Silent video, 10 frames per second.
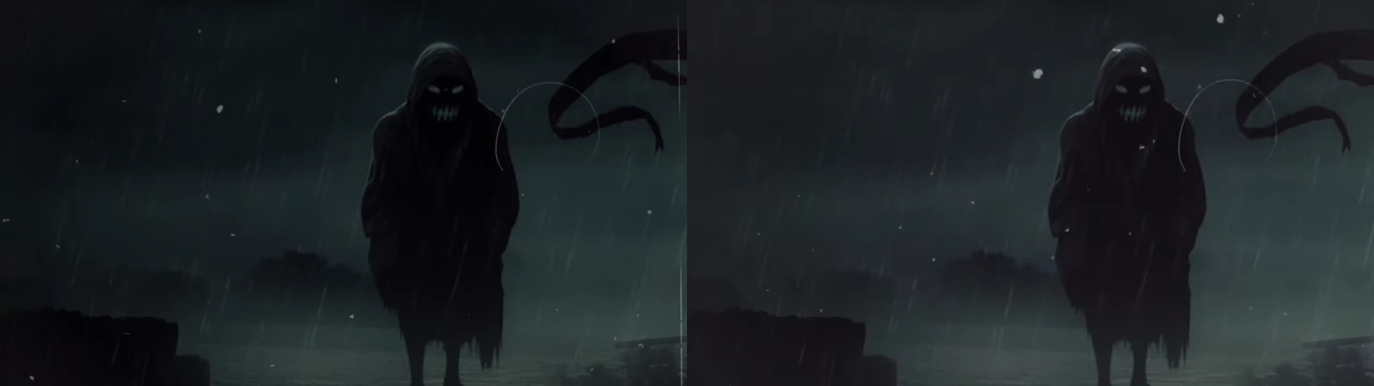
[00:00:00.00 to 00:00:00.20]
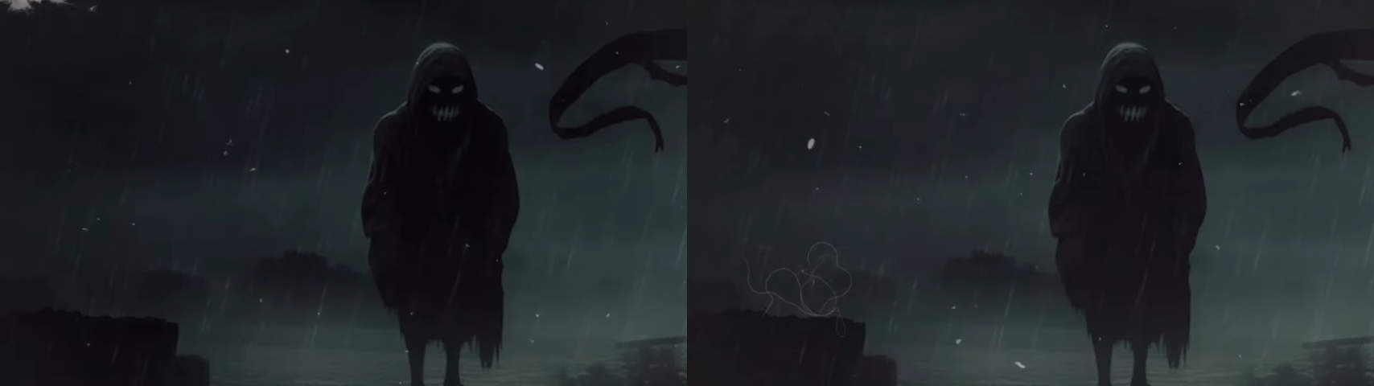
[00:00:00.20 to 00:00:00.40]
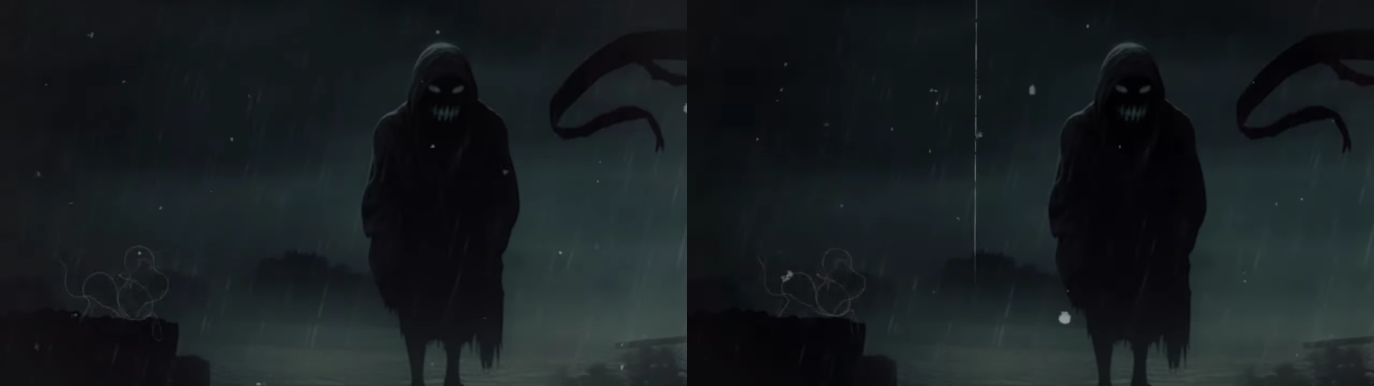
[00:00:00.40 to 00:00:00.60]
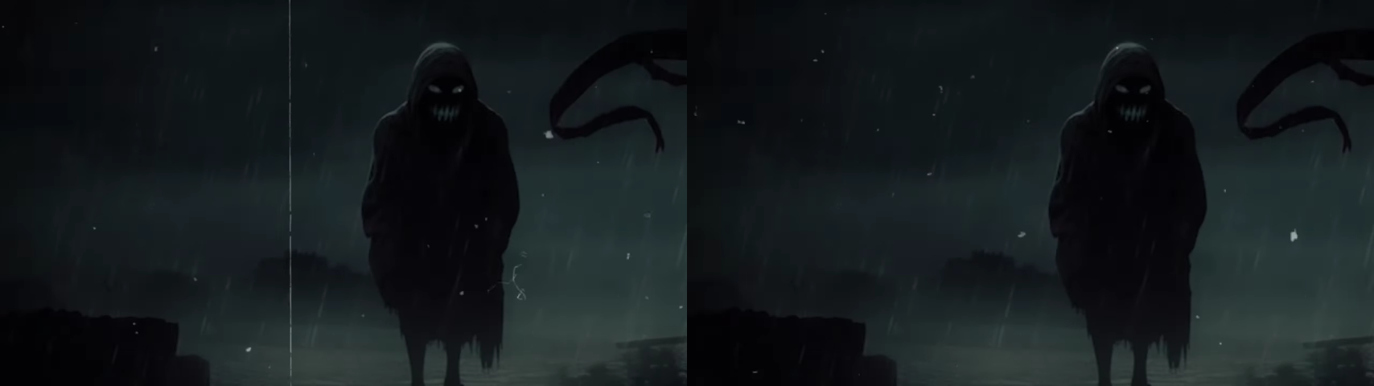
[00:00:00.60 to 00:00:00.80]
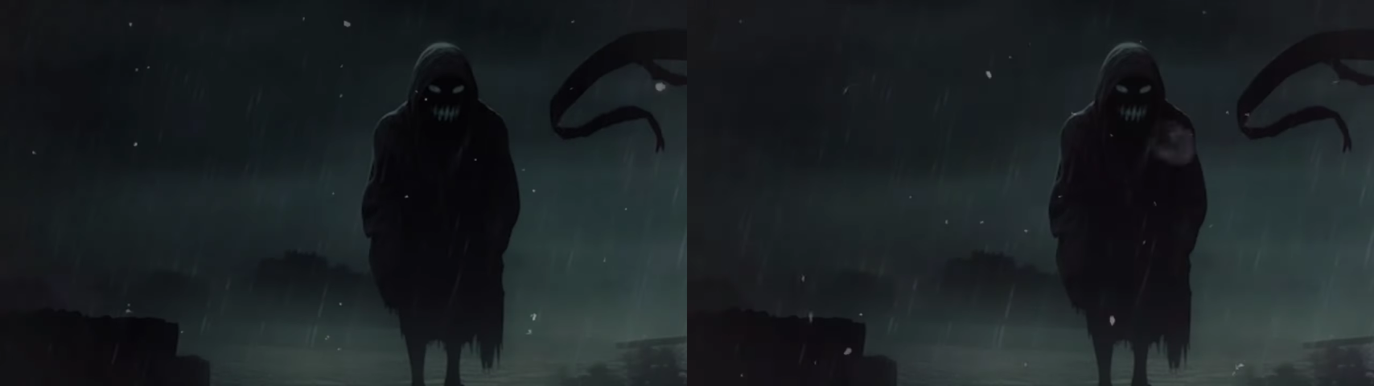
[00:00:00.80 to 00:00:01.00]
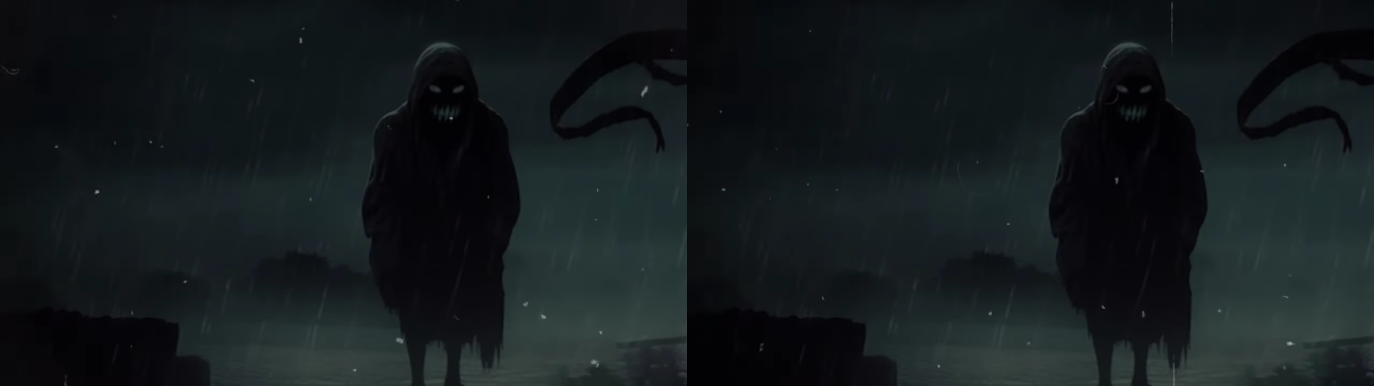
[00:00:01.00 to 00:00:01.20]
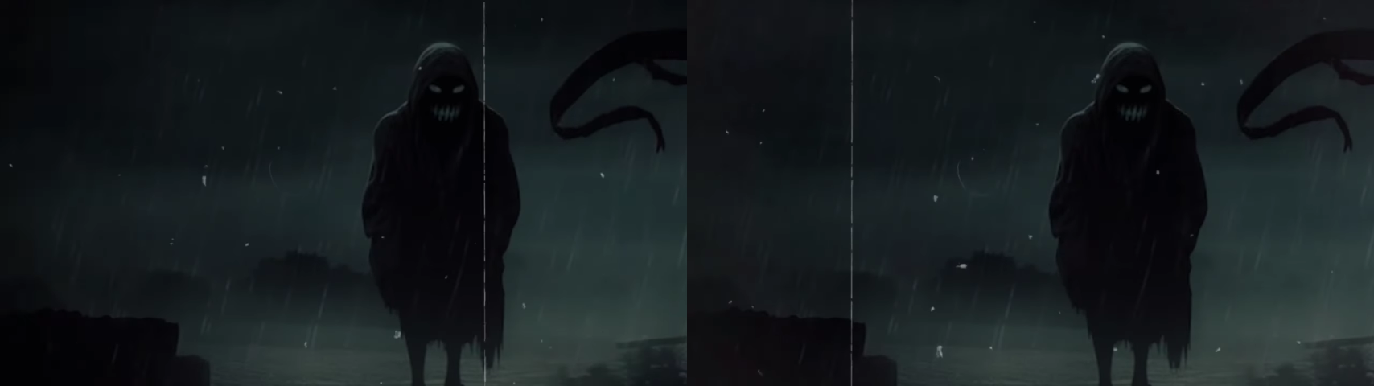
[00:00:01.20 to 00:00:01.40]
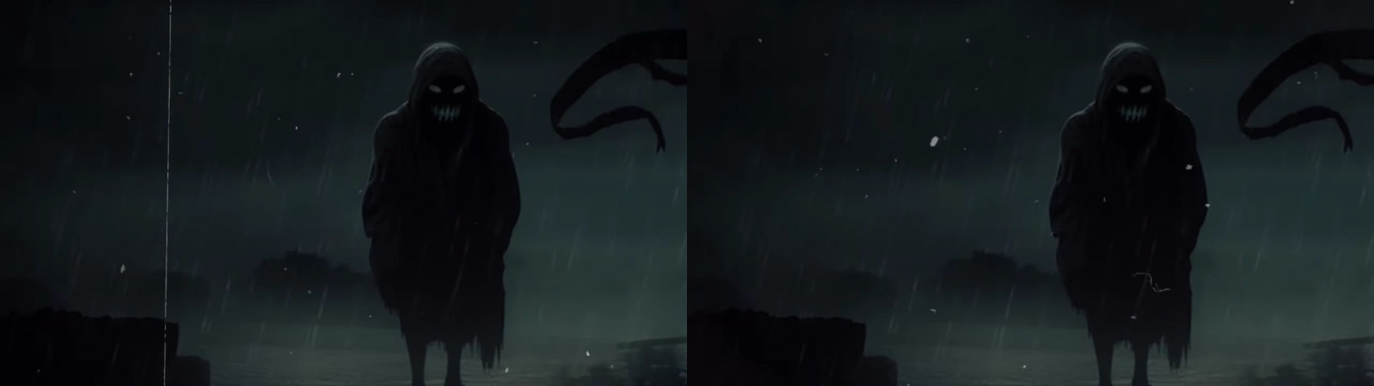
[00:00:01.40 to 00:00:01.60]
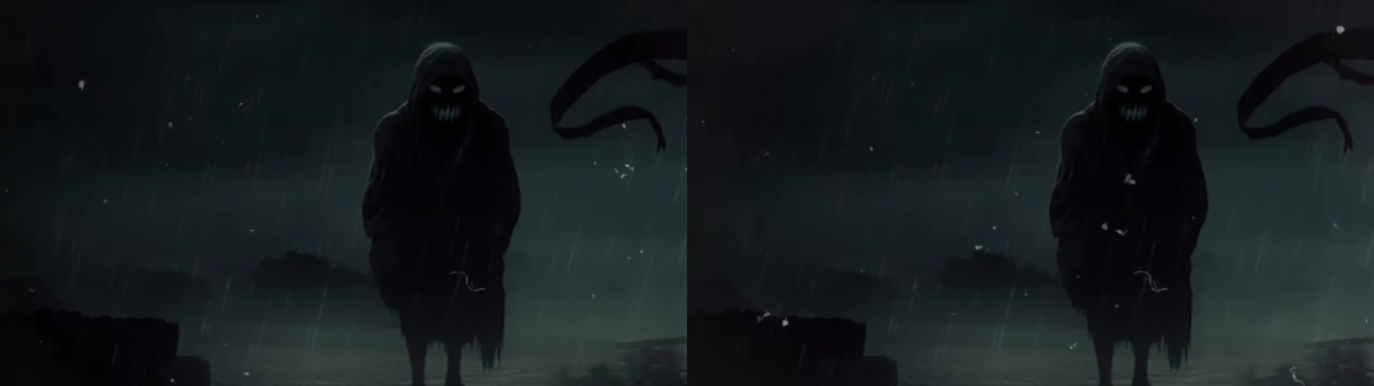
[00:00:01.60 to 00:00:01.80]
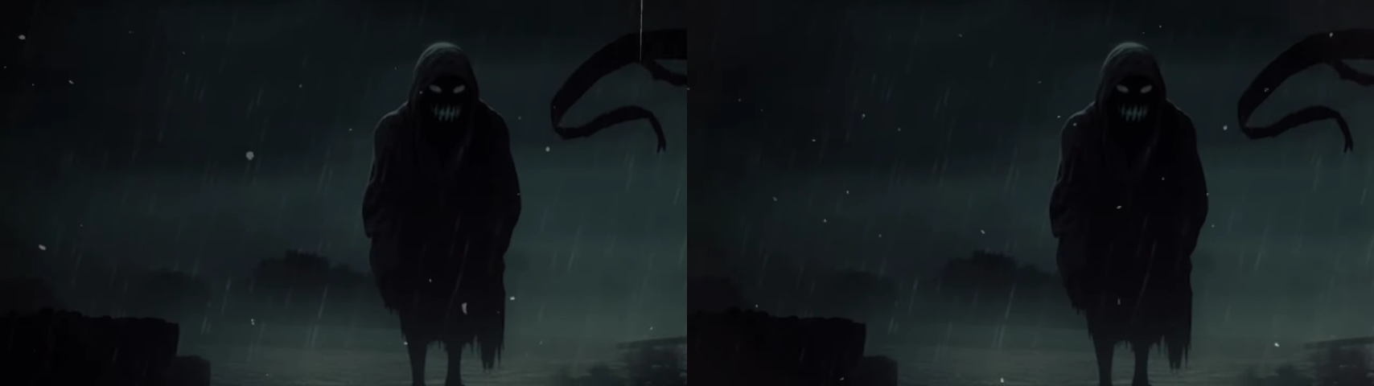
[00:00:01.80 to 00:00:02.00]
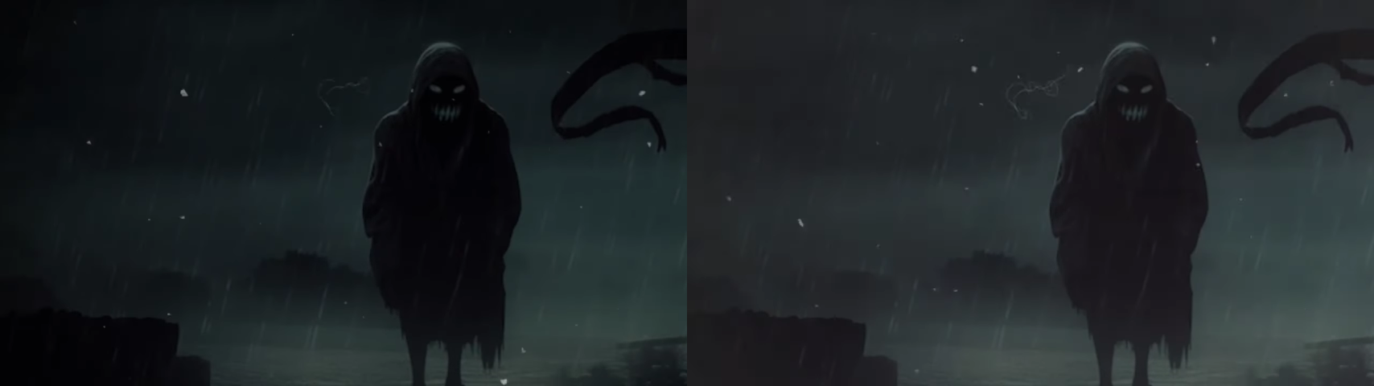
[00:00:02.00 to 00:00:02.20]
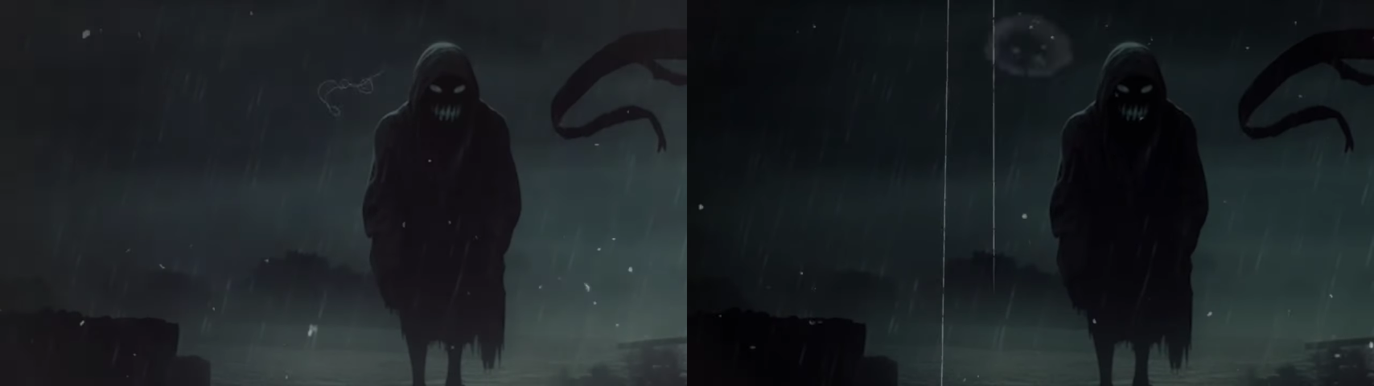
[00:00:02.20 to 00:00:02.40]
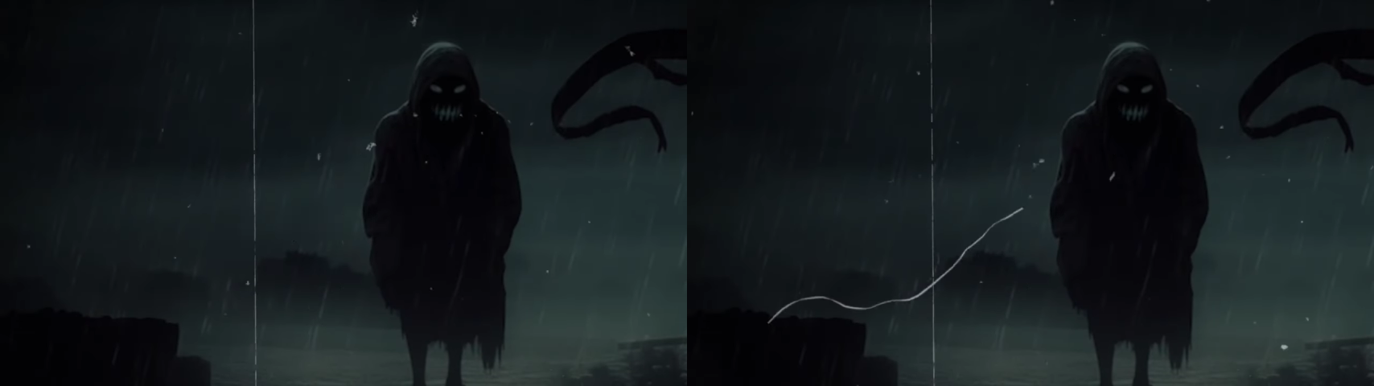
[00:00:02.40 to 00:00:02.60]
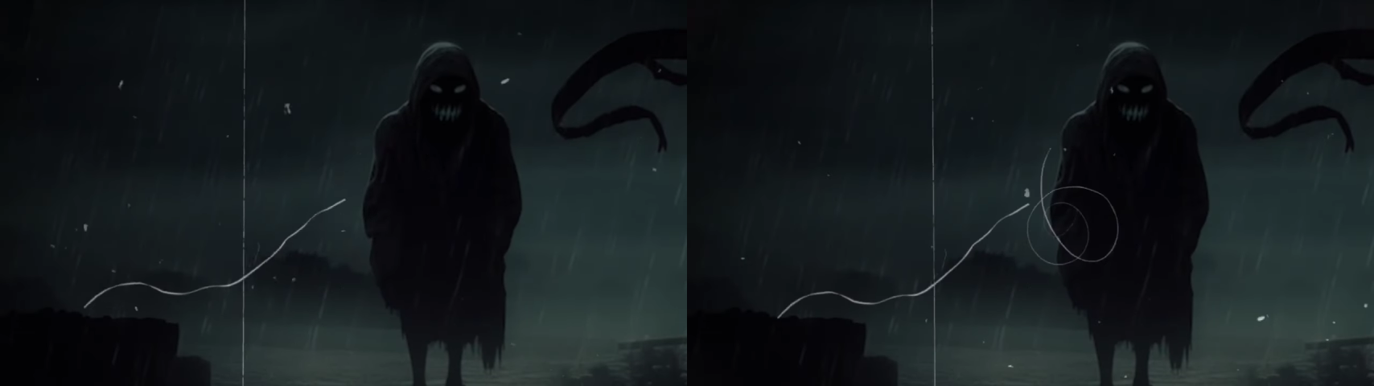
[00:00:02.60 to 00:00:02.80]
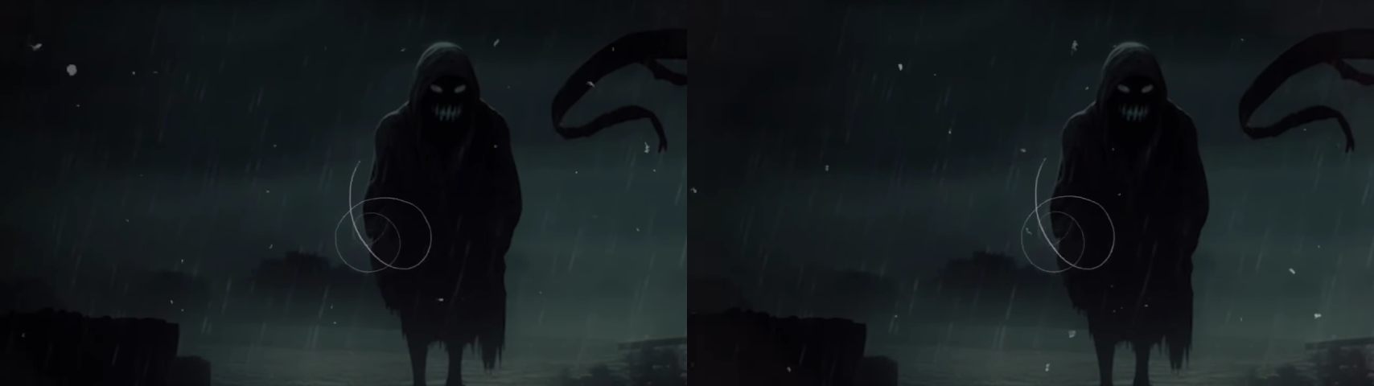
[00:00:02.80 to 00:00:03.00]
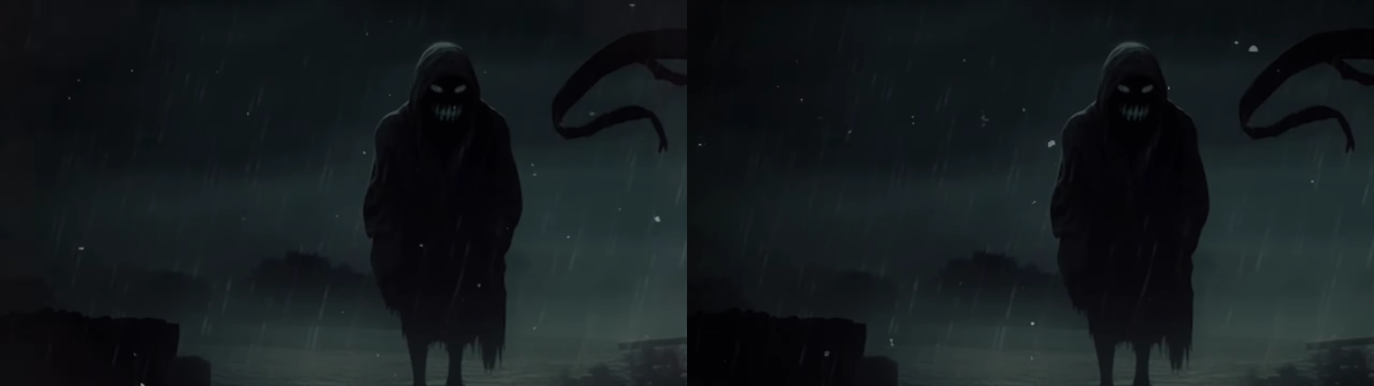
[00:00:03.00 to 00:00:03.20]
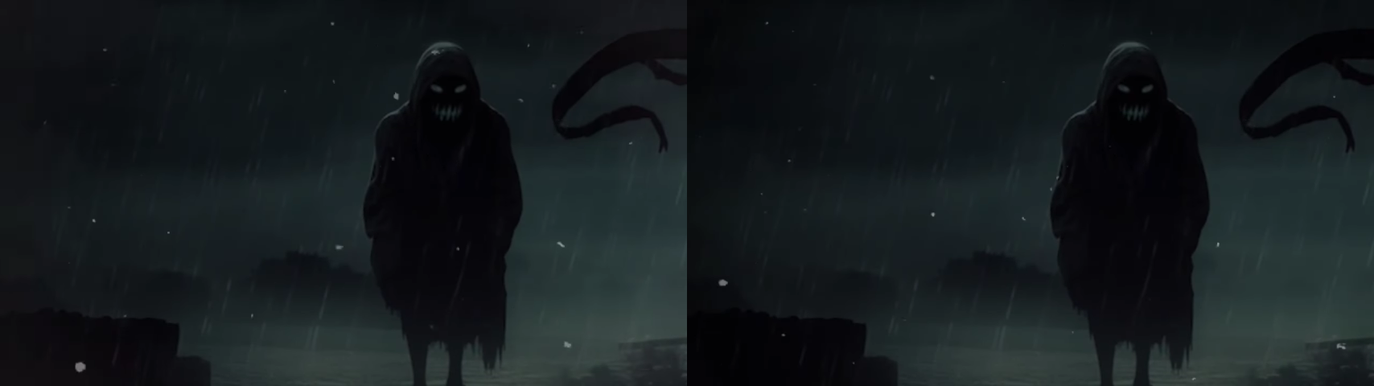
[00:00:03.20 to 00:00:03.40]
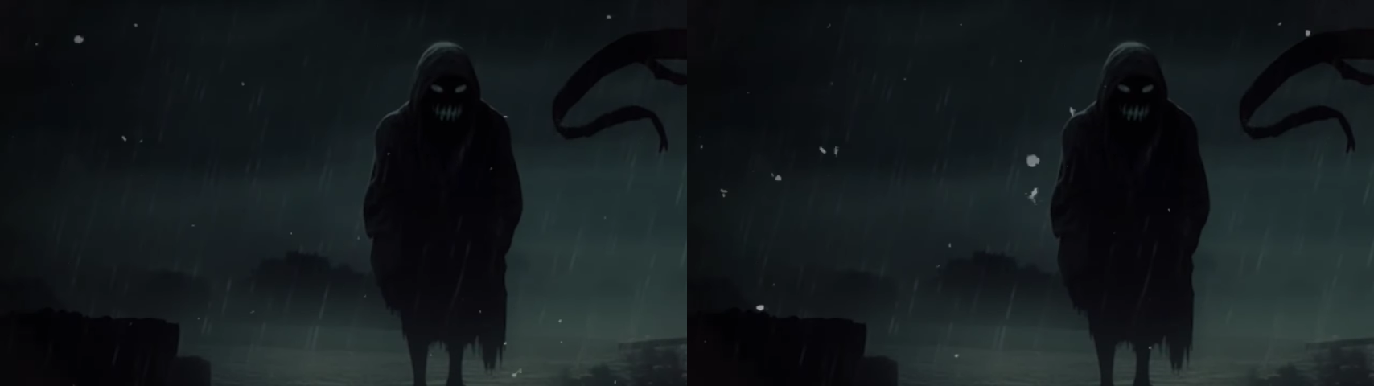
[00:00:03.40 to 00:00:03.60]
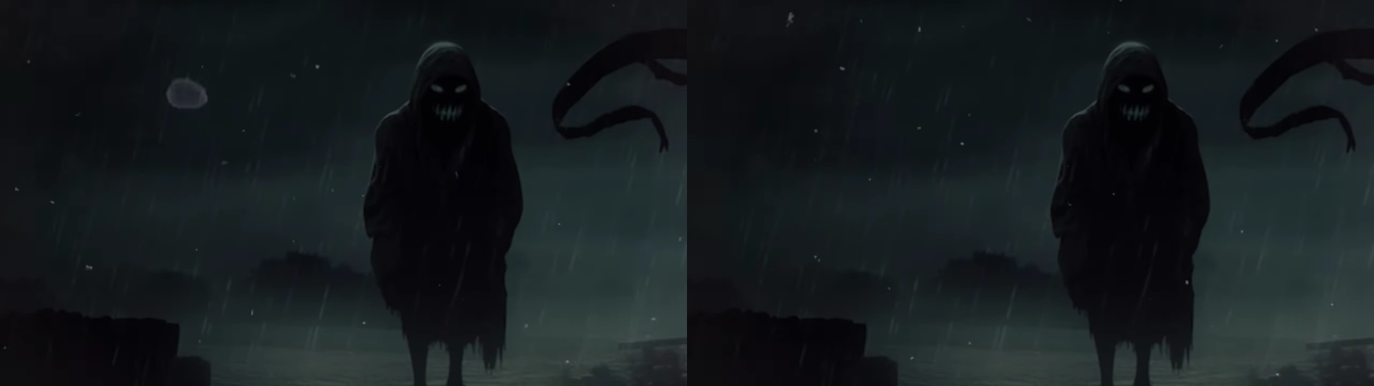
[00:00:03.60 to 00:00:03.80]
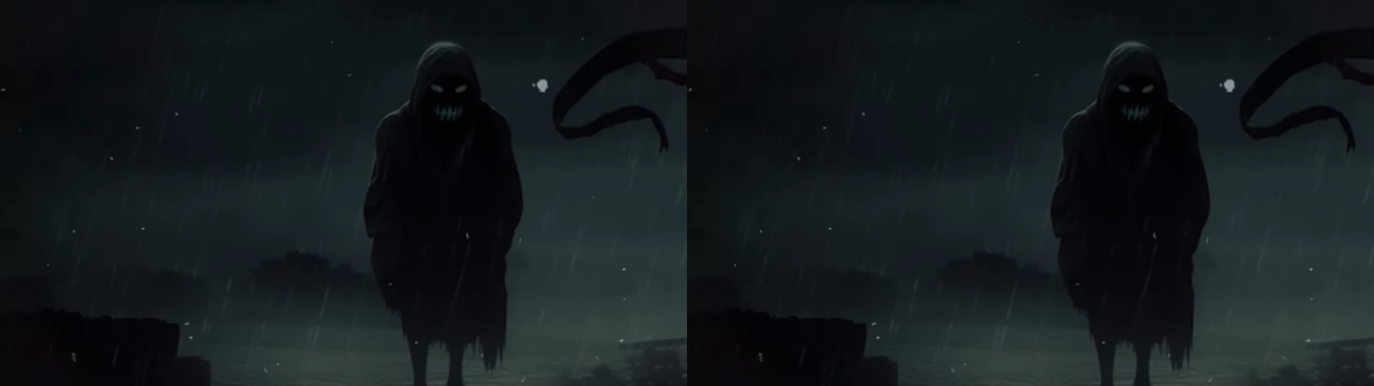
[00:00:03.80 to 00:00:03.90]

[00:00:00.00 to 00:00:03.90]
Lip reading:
[unreadable: no face in view]